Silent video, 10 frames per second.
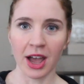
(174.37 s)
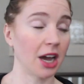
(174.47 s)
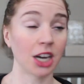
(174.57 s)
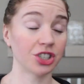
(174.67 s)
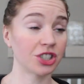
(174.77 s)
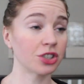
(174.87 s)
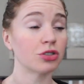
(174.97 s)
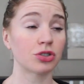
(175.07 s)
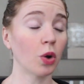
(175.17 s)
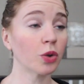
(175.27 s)
So I
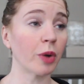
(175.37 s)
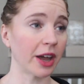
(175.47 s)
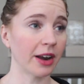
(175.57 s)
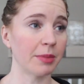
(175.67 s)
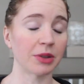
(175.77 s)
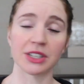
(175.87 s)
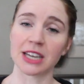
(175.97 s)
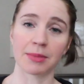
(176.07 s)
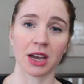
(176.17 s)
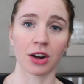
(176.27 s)
just told one about
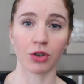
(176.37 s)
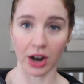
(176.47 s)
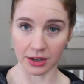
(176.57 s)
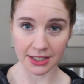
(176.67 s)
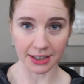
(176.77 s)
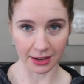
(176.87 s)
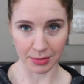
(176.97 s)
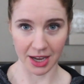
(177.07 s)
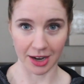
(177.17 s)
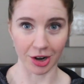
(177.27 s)
this time I got a crayon
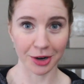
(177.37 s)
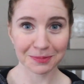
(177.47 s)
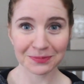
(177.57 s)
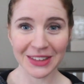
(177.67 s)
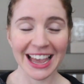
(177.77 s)
stuck in my ear.